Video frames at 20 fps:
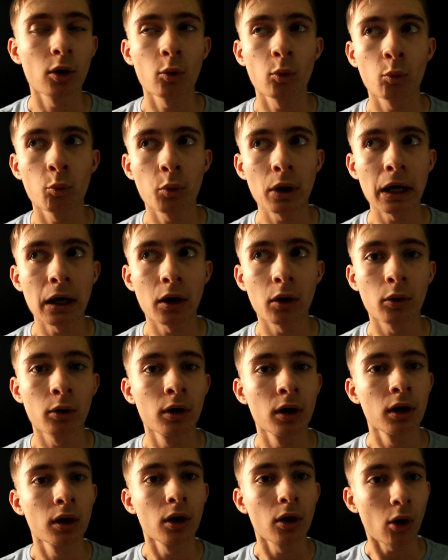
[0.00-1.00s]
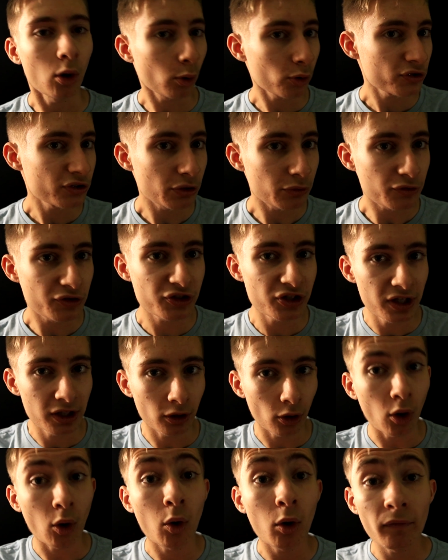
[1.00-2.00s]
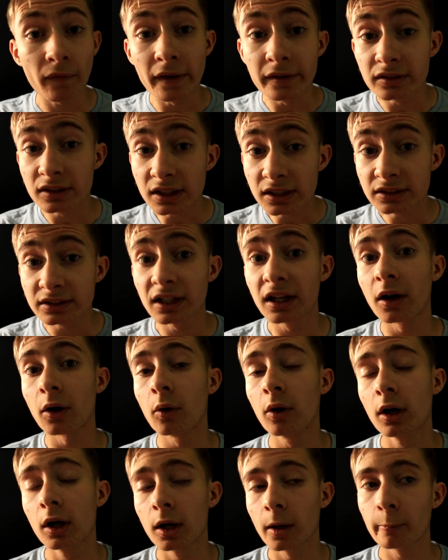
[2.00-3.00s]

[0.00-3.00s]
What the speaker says: while also seeing all the detail,